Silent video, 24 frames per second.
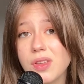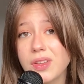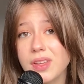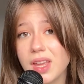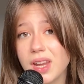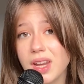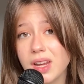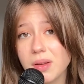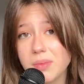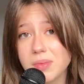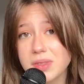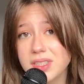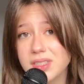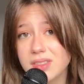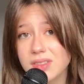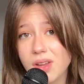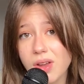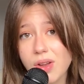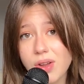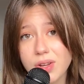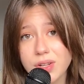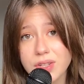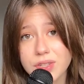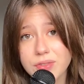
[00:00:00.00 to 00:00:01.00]
getting a
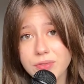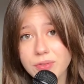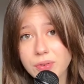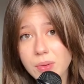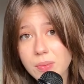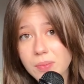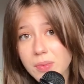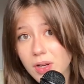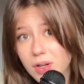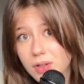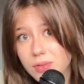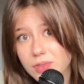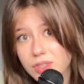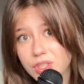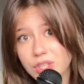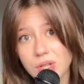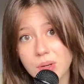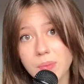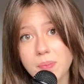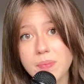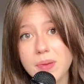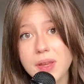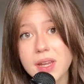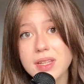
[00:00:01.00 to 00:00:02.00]
massage from your
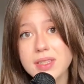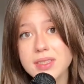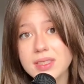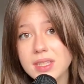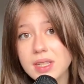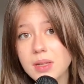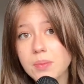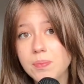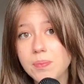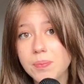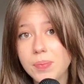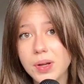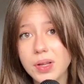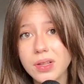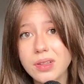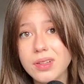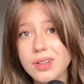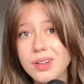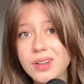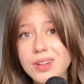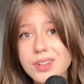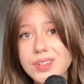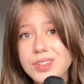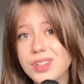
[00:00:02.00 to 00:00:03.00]
chimpanzee
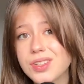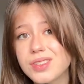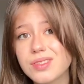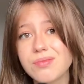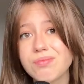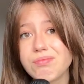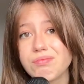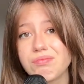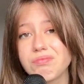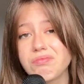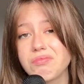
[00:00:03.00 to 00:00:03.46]
butler just